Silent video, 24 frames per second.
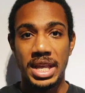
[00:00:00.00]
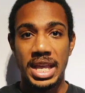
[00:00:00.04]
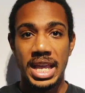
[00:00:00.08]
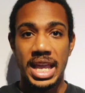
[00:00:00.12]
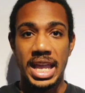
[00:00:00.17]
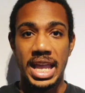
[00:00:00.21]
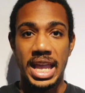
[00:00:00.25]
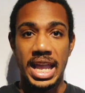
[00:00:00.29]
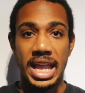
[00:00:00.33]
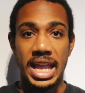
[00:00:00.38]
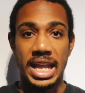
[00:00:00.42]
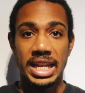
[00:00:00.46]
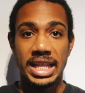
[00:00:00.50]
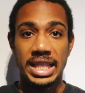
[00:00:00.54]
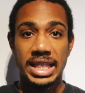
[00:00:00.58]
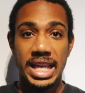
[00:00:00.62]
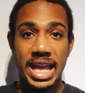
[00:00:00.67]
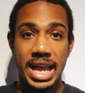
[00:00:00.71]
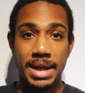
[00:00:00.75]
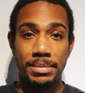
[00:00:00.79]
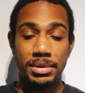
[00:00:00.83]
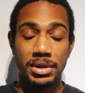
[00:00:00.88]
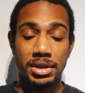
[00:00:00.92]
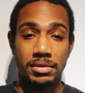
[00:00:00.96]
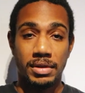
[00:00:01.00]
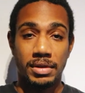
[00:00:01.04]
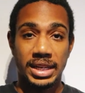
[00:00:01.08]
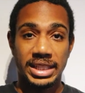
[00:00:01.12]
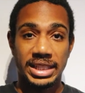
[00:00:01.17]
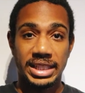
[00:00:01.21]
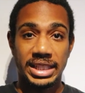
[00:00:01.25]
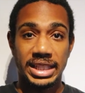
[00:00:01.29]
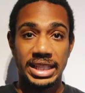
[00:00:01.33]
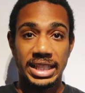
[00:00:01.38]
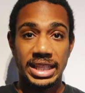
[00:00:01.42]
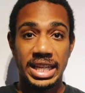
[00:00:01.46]
And that
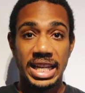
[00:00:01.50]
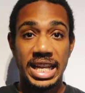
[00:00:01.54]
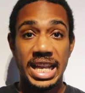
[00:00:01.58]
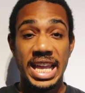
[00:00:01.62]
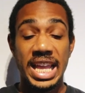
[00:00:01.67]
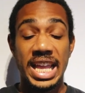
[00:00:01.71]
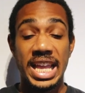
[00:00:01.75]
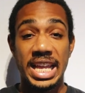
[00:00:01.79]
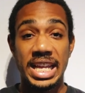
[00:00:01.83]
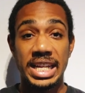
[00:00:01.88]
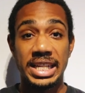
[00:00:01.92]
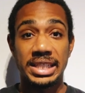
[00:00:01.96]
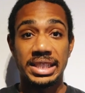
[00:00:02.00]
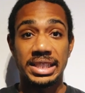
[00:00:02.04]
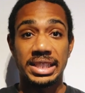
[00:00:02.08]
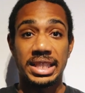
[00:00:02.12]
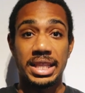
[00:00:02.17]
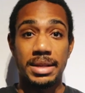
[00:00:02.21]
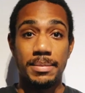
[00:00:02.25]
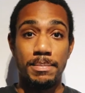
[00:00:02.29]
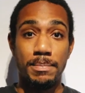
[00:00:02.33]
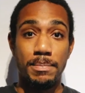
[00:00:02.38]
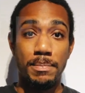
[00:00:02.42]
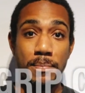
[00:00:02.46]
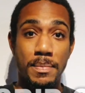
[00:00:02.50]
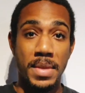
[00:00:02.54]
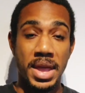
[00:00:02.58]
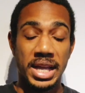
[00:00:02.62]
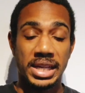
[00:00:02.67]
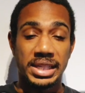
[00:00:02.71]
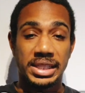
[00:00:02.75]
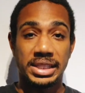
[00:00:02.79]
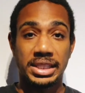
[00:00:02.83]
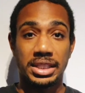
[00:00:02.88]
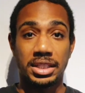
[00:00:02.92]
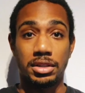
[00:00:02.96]
progression is the
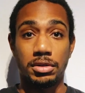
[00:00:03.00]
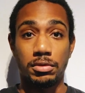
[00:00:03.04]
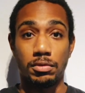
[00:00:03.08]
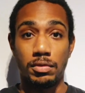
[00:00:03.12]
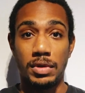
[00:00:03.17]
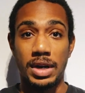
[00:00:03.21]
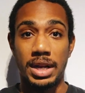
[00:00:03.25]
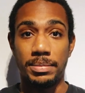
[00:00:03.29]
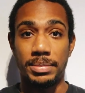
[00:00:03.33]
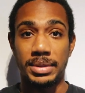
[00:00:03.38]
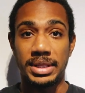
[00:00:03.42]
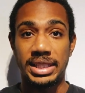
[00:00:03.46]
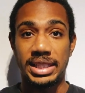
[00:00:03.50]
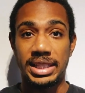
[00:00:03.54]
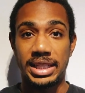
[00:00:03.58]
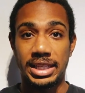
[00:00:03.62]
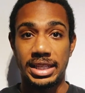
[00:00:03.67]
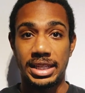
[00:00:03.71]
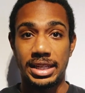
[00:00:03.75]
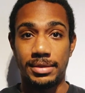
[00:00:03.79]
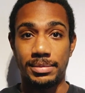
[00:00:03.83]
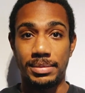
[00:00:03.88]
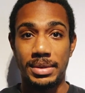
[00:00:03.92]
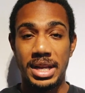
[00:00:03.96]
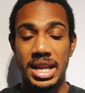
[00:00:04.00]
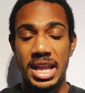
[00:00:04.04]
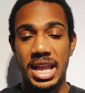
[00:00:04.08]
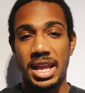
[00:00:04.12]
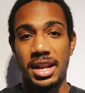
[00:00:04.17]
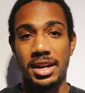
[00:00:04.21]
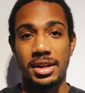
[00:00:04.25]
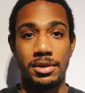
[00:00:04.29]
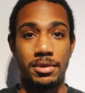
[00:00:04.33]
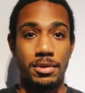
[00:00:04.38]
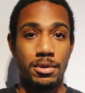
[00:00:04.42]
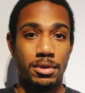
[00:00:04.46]
mixed grip chin-up. And
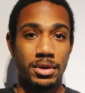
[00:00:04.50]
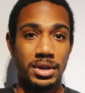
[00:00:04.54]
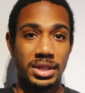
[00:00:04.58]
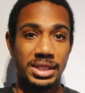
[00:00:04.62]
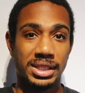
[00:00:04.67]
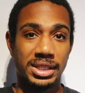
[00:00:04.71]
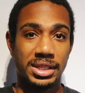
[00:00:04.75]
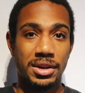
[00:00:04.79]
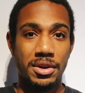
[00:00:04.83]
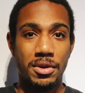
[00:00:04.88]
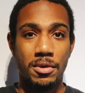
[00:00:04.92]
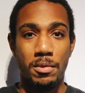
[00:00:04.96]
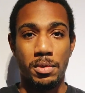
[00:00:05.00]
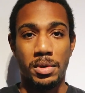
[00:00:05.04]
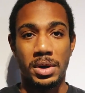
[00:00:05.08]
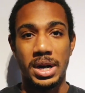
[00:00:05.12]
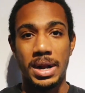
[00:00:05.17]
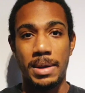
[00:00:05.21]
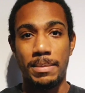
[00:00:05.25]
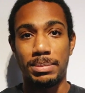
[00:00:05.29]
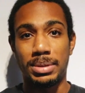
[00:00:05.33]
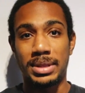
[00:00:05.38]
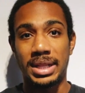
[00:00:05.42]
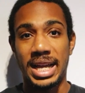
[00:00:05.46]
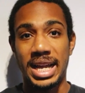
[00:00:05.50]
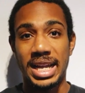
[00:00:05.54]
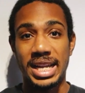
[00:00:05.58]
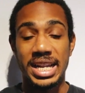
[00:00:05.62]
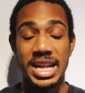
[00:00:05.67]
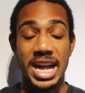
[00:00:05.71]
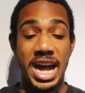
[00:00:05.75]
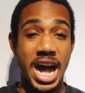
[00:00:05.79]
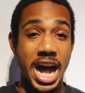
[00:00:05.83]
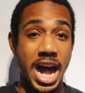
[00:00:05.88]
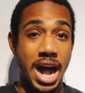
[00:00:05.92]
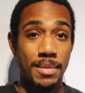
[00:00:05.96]
of course, we're going to apply
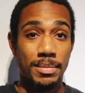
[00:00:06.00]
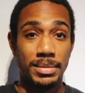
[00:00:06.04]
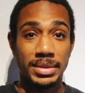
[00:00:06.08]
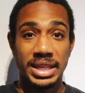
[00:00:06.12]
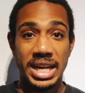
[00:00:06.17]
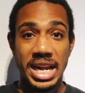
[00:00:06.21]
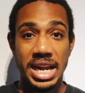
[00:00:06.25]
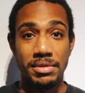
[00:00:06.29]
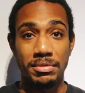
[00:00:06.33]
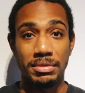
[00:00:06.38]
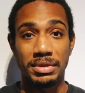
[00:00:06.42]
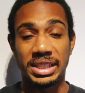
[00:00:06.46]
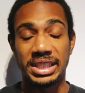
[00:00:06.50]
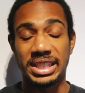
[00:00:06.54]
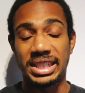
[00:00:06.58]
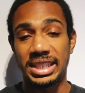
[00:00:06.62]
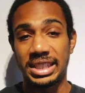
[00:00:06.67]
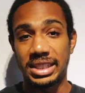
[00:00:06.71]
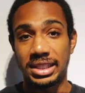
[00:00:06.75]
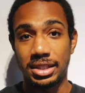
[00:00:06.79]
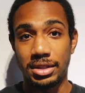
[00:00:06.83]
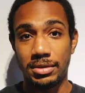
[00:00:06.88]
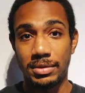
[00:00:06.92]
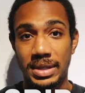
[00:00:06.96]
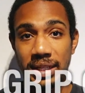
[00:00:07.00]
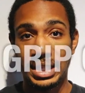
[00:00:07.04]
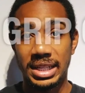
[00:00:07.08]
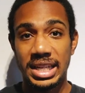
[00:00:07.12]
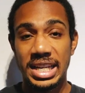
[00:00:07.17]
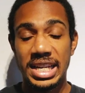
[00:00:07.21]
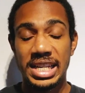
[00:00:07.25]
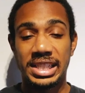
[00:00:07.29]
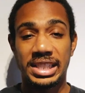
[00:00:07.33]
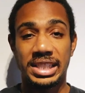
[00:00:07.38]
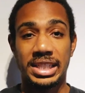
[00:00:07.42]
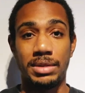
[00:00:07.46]
accommodating resistance to it
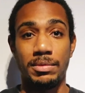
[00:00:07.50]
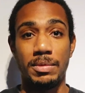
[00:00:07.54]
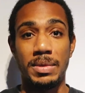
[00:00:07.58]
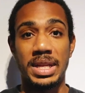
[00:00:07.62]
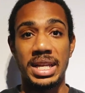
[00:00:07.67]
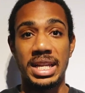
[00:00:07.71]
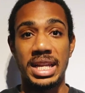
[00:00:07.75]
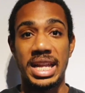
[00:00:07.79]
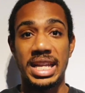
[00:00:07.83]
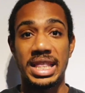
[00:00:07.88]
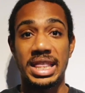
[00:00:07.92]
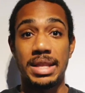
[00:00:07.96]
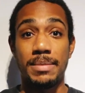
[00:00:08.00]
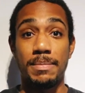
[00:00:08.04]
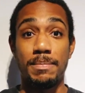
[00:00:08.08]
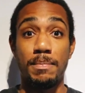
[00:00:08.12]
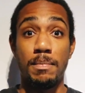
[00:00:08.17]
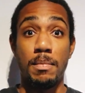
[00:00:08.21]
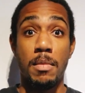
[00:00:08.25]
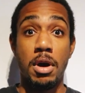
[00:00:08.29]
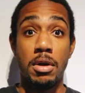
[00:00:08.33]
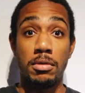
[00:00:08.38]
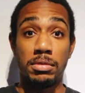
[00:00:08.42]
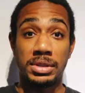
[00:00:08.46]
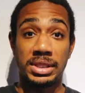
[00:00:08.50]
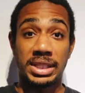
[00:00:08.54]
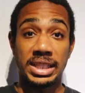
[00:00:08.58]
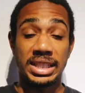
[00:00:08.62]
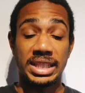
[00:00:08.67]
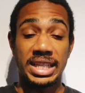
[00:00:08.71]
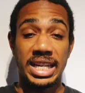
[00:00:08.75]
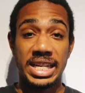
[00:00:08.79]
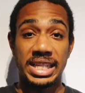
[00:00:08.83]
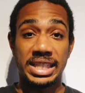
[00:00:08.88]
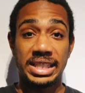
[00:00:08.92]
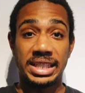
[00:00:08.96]
so that we can get the most
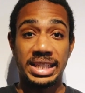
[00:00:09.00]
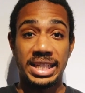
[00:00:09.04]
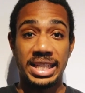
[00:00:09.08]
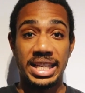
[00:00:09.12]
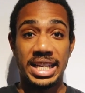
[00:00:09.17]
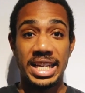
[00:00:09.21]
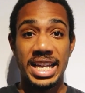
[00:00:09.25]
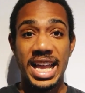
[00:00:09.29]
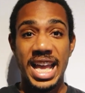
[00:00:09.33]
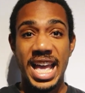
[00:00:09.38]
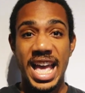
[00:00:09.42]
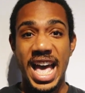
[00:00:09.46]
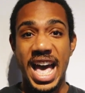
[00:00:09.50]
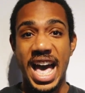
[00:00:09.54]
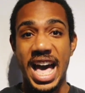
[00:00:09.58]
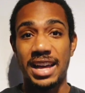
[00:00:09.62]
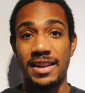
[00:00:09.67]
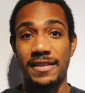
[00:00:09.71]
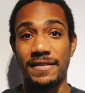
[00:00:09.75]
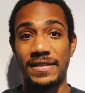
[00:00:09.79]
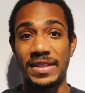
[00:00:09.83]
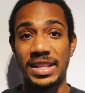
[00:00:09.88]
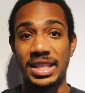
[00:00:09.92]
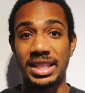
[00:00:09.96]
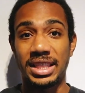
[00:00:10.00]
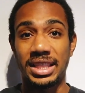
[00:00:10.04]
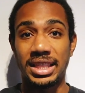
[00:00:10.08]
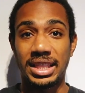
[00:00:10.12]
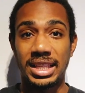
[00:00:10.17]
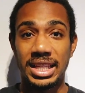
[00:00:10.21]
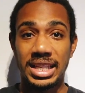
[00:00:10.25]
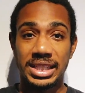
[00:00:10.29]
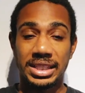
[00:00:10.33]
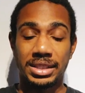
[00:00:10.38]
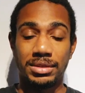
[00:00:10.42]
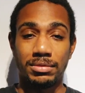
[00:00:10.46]
intensity out of the
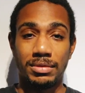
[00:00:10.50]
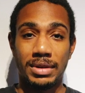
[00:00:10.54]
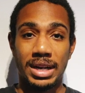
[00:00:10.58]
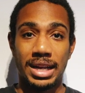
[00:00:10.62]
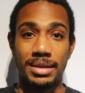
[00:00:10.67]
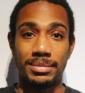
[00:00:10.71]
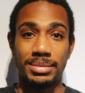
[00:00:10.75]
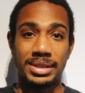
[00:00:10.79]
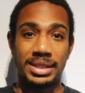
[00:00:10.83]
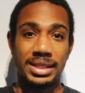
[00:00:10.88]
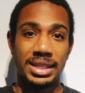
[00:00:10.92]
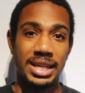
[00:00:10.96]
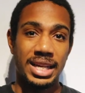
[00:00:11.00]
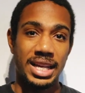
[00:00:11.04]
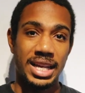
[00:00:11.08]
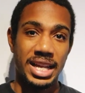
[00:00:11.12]
least reps.